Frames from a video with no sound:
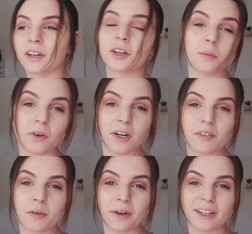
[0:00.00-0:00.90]
Good morning,
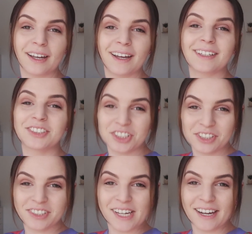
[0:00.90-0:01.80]
everybody. It's
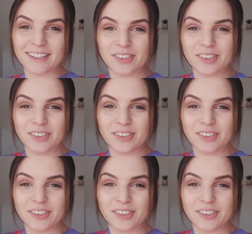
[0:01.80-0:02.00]
Tuesday.